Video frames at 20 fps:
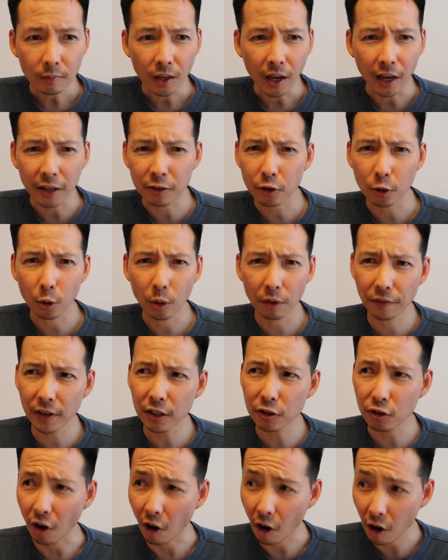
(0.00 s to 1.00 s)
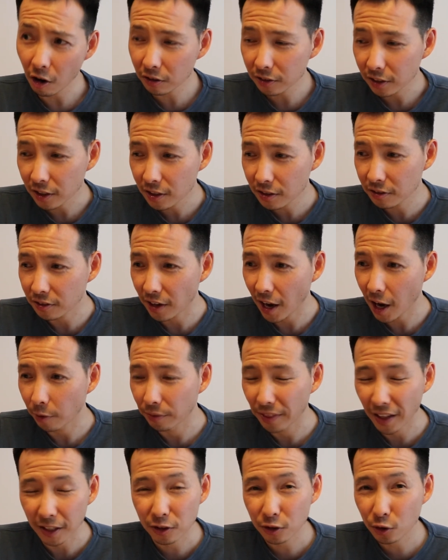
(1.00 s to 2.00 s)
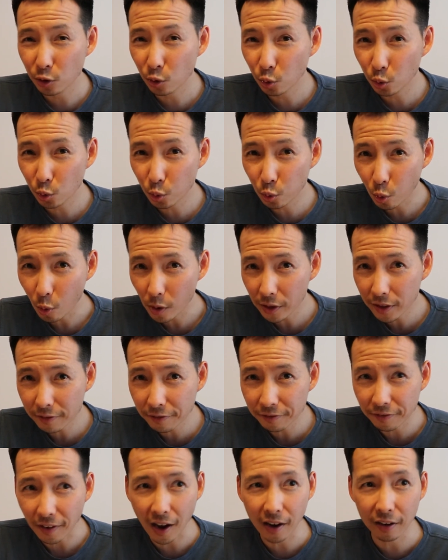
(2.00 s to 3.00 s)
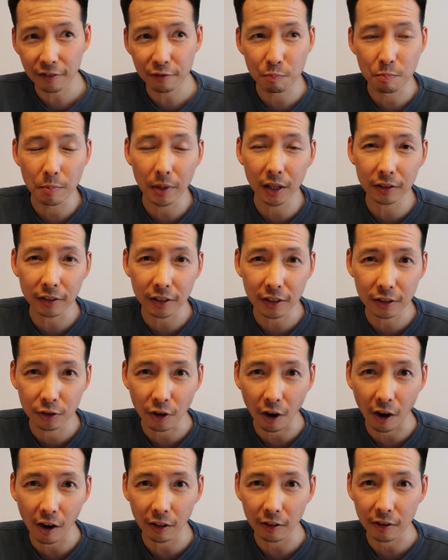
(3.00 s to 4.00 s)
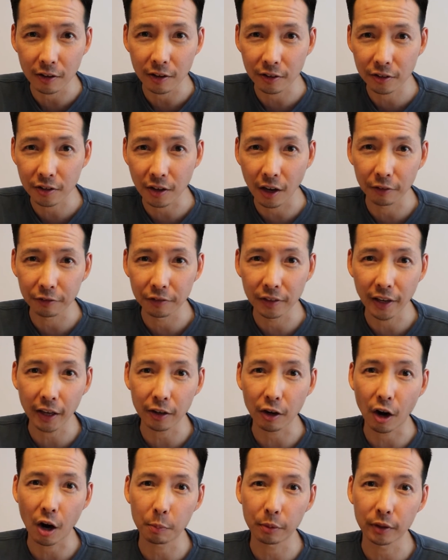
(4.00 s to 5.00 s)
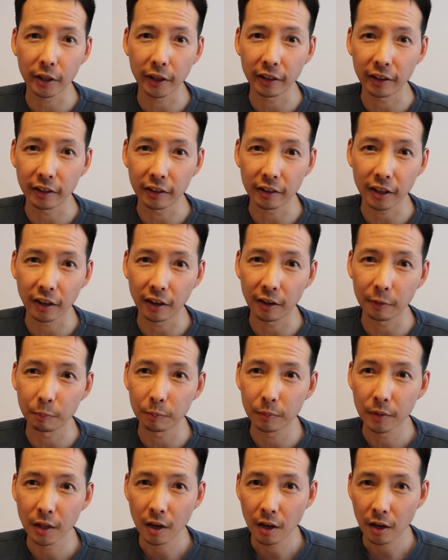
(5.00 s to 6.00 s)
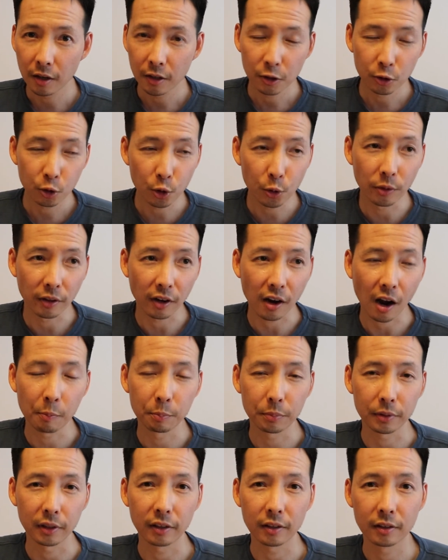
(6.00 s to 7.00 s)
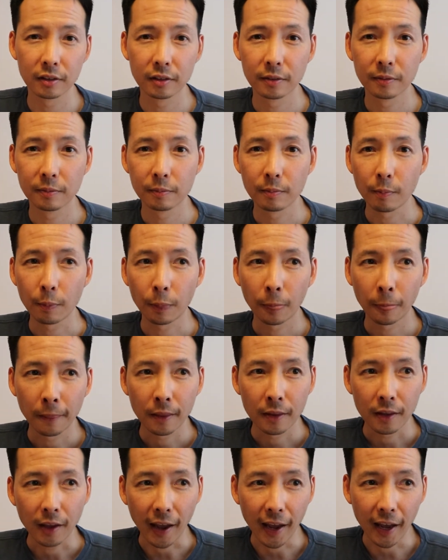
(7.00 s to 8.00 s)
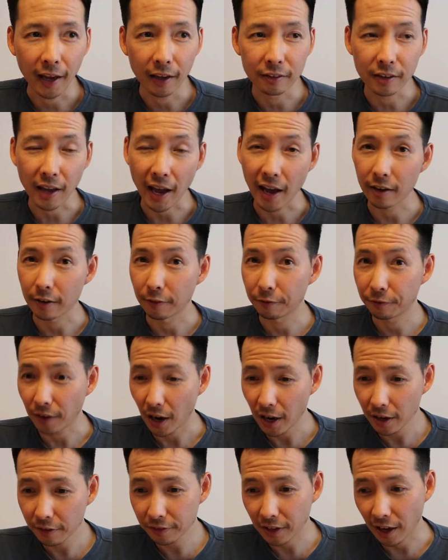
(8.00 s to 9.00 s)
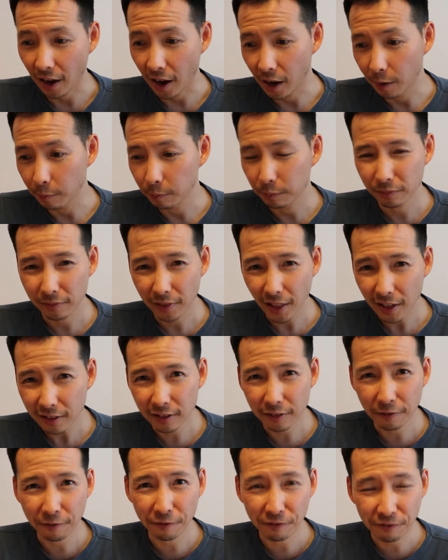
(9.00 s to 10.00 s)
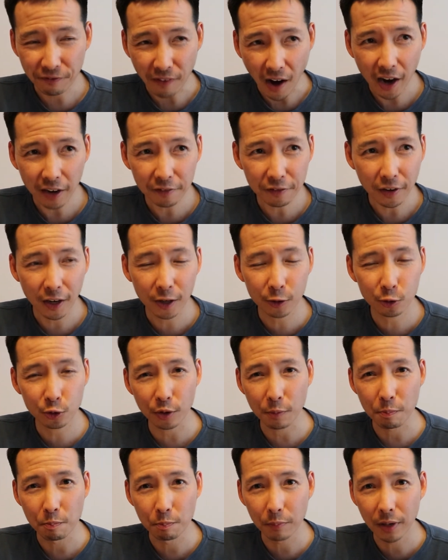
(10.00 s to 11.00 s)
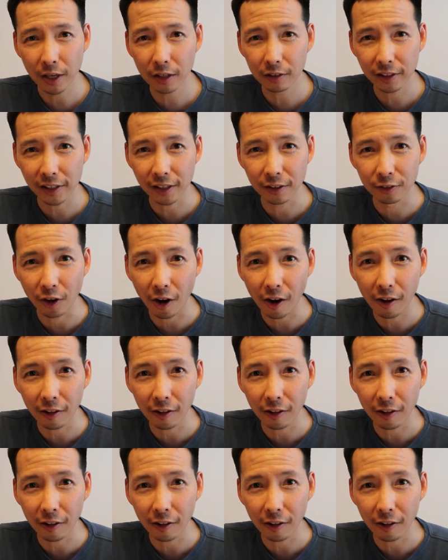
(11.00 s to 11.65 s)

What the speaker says: And so if it's all leased out, that's $25 million of net operating income to the company. And at a 5 cap, that's $500 million.